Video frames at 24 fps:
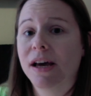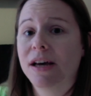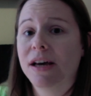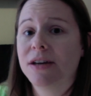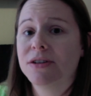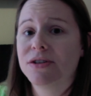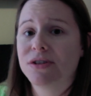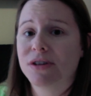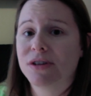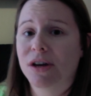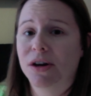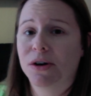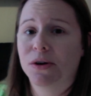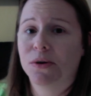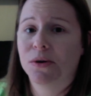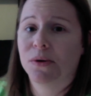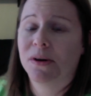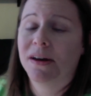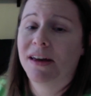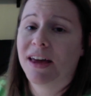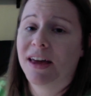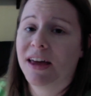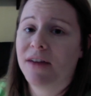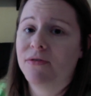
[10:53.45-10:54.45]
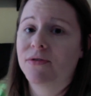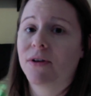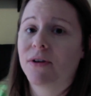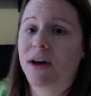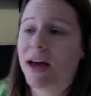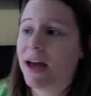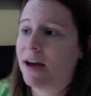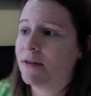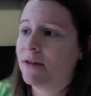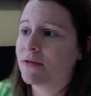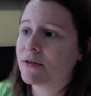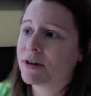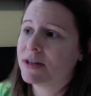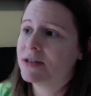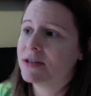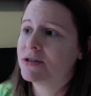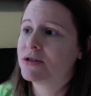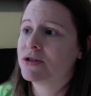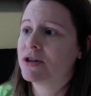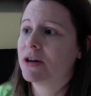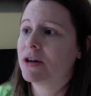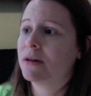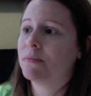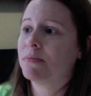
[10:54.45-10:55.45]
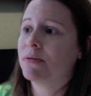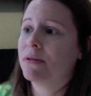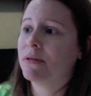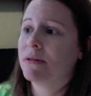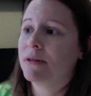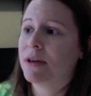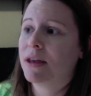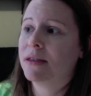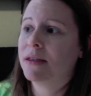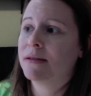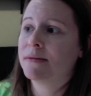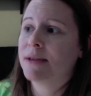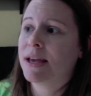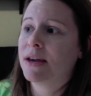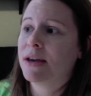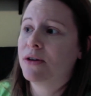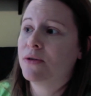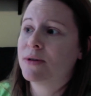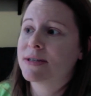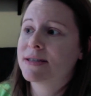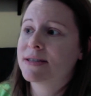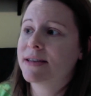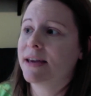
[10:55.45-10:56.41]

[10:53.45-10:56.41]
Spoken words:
So if every ship in the U.S.